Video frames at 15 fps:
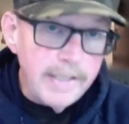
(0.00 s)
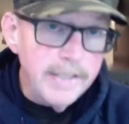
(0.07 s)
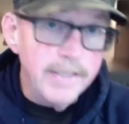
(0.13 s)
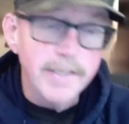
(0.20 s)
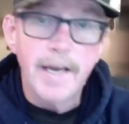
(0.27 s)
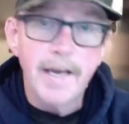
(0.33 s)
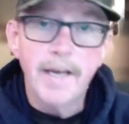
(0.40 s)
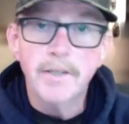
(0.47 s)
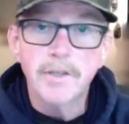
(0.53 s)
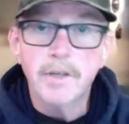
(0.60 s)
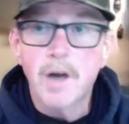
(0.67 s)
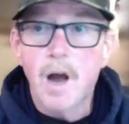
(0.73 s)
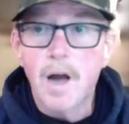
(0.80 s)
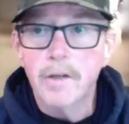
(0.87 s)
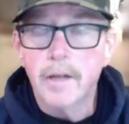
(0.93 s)
stay in
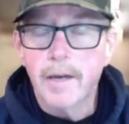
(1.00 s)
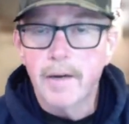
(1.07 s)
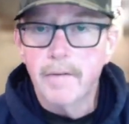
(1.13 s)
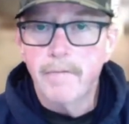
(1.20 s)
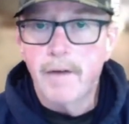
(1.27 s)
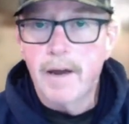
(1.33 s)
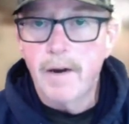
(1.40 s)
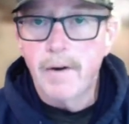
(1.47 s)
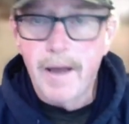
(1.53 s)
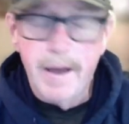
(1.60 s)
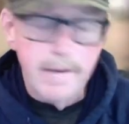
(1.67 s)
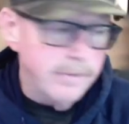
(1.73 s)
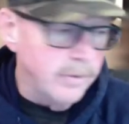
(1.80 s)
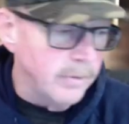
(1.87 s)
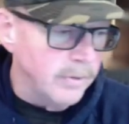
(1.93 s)
Chicagoland if I don't
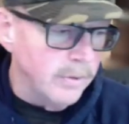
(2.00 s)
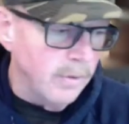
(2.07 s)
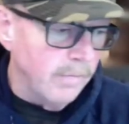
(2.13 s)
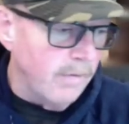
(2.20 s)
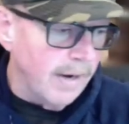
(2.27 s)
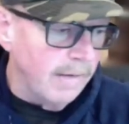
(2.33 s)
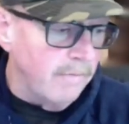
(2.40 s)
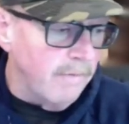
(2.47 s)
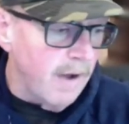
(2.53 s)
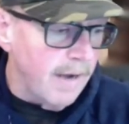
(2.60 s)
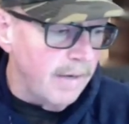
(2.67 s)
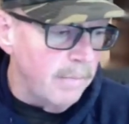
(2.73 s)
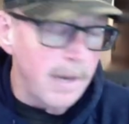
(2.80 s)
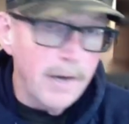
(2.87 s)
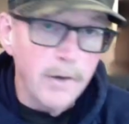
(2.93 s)
have to. So if I can find
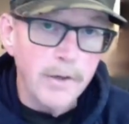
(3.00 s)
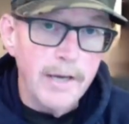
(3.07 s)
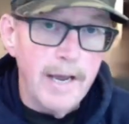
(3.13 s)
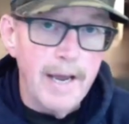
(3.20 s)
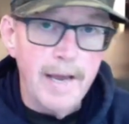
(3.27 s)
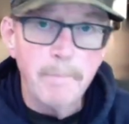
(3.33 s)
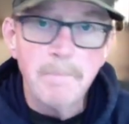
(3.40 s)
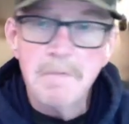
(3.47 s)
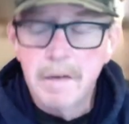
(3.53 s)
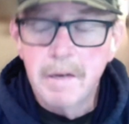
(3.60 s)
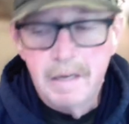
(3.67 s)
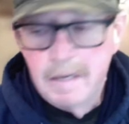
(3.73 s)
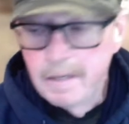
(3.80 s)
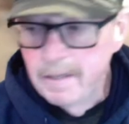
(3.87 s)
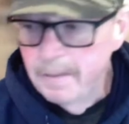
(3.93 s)
a better game
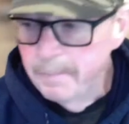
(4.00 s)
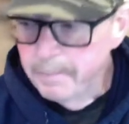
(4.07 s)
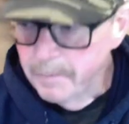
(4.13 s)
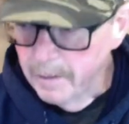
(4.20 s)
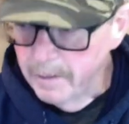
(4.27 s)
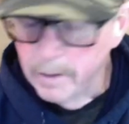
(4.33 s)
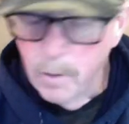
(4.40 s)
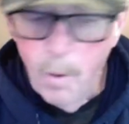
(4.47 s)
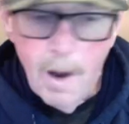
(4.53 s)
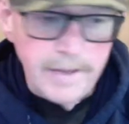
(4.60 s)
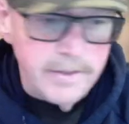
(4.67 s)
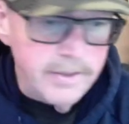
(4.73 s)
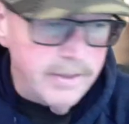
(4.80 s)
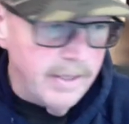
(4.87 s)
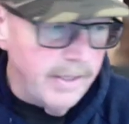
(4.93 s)
in the
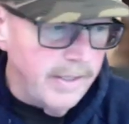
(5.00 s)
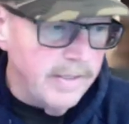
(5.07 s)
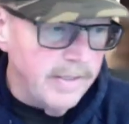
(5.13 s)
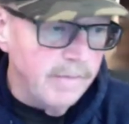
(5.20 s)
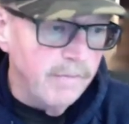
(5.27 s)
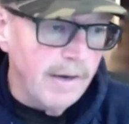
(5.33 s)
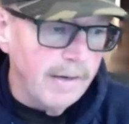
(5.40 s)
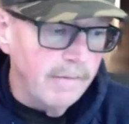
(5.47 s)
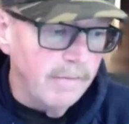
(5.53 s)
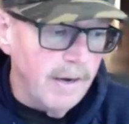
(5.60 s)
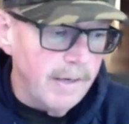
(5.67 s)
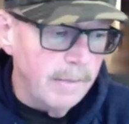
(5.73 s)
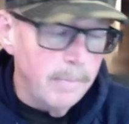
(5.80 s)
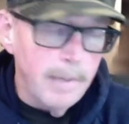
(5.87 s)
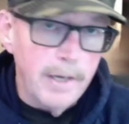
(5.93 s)
Quad Cities, if I can
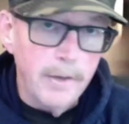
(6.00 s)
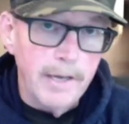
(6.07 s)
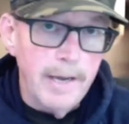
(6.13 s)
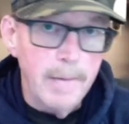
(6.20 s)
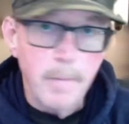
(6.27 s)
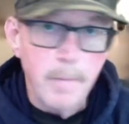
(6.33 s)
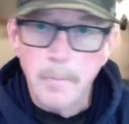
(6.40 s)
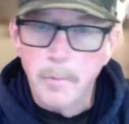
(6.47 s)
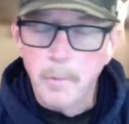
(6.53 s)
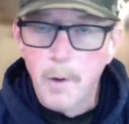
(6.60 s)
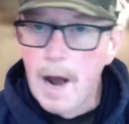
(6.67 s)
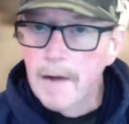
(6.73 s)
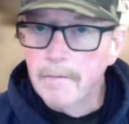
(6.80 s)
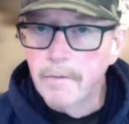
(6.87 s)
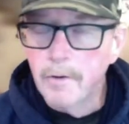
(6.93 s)
find a better game up in
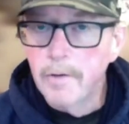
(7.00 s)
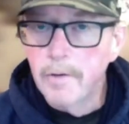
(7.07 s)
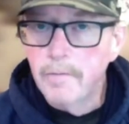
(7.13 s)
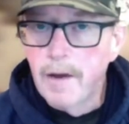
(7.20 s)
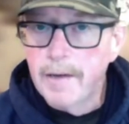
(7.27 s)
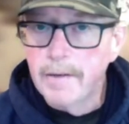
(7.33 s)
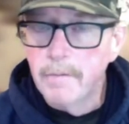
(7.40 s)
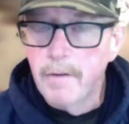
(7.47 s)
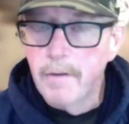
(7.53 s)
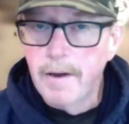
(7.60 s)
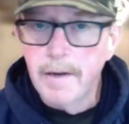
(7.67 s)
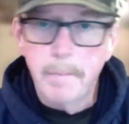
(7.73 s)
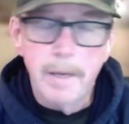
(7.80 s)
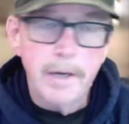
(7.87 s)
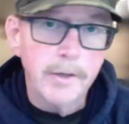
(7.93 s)
Rockford, if I can find
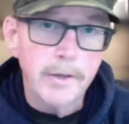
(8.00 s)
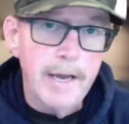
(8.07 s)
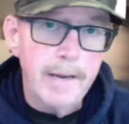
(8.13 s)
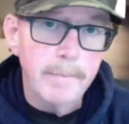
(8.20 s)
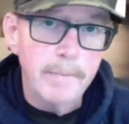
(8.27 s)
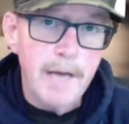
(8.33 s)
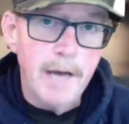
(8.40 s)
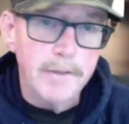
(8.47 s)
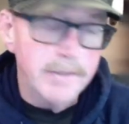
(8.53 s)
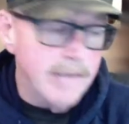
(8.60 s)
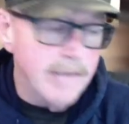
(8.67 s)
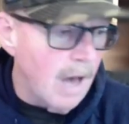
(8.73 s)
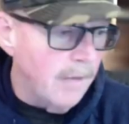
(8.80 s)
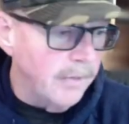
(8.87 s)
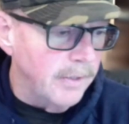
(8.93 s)
a better game down
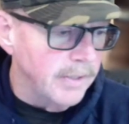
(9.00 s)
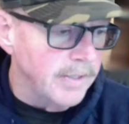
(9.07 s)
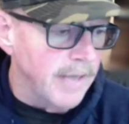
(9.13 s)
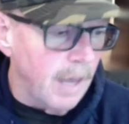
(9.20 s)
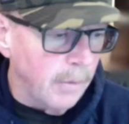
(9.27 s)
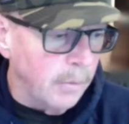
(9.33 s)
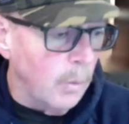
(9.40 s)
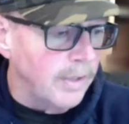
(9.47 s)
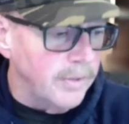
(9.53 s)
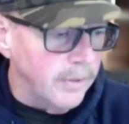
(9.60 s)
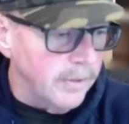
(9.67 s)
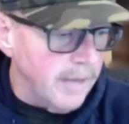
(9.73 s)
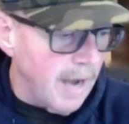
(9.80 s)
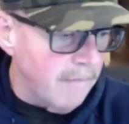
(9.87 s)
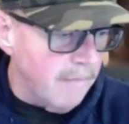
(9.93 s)
south in the
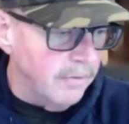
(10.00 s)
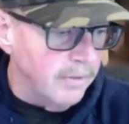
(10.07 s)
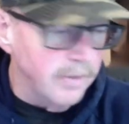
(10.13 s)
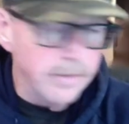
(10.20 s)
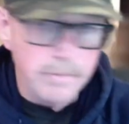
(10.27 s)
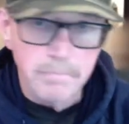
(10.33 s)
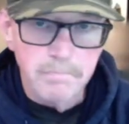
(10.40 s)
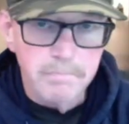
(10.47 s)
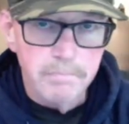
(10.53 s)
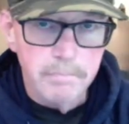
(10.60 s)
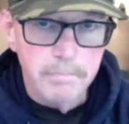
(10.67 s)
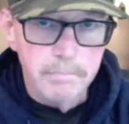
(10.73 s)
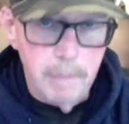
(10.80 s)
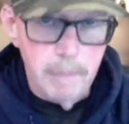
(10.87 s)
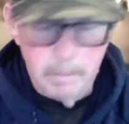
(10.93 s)
Southwestern Conference,
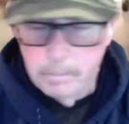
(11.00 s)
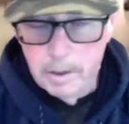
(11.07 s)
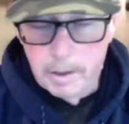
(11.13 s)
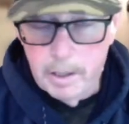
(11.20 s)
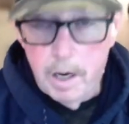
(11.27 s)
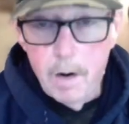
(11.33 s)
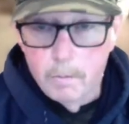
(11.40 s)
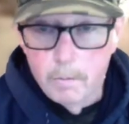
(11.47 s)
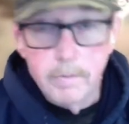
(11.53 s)
I'm going to go